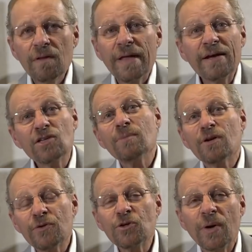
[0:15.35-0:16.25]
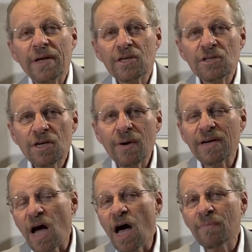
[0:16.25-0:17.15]
Thanks so much for joining us here
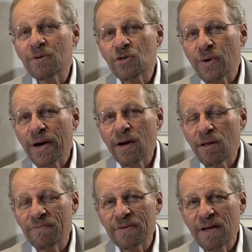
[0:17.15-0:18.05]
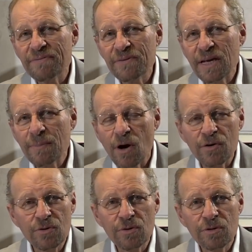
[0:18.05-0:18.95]
on the Trail of the Nephilim, our
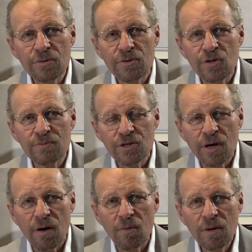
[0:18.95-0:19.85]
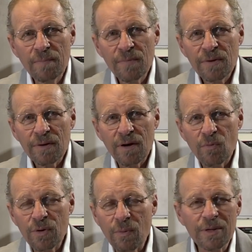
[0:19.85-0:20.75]
new YouTube show, where
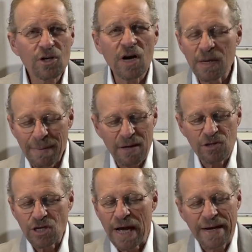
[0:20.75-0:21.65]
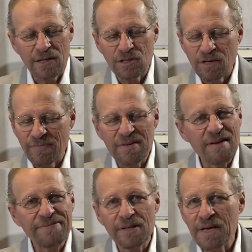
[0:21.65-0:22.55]
we talk about giants and the
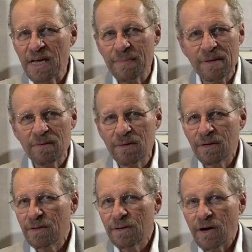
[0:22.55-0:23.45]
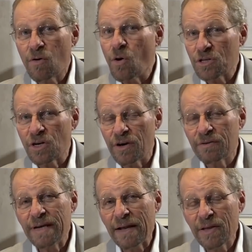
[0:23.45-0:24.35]
Nephilim and, of course, our
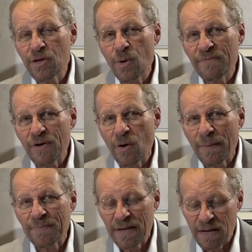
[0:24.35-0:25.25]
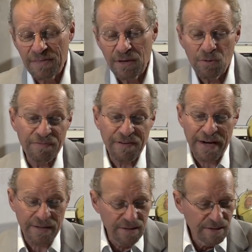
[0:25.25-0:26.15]
daily UFO update. I think you'll
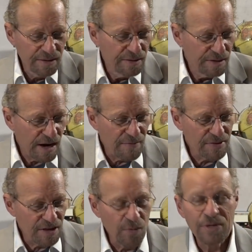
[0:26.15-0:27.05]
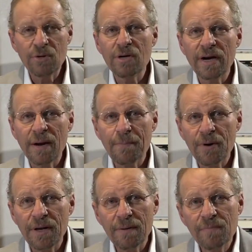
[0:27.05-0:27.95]
find everything we do today
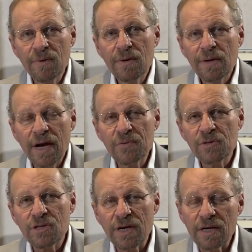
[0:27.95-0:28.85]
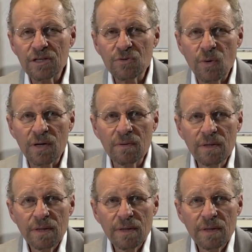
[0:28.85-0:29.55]
pretty interesting. I just want to